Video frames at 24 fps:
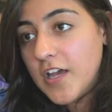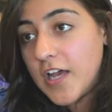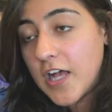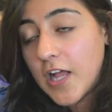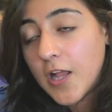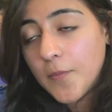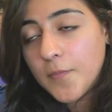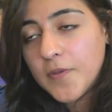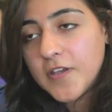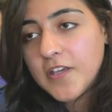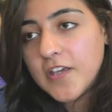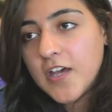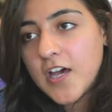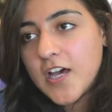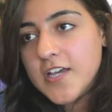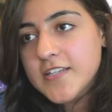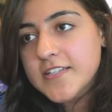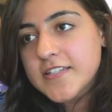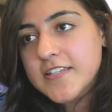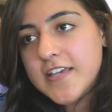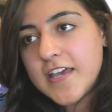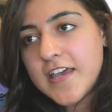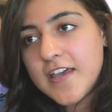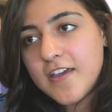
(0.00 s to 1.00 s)
helping
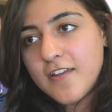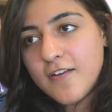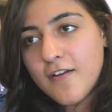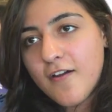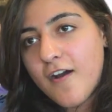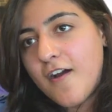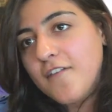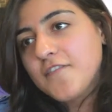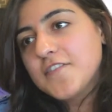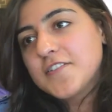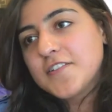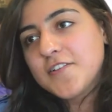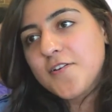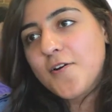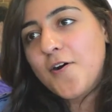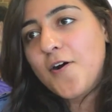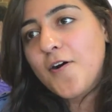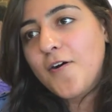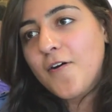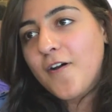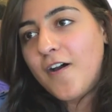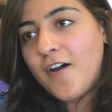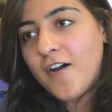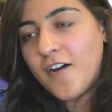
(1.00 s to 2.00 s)
us, and obviously
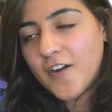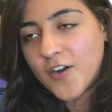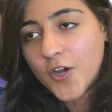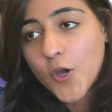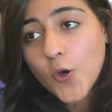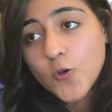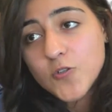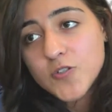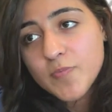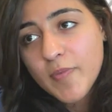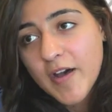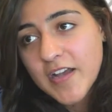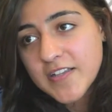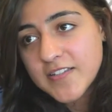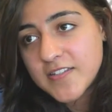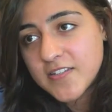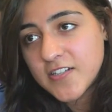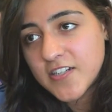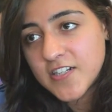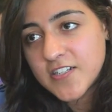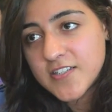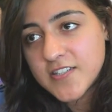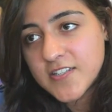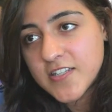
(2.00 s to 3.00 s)
all our
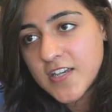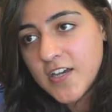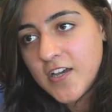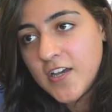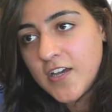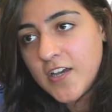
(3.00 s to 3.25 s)
co-sponsors.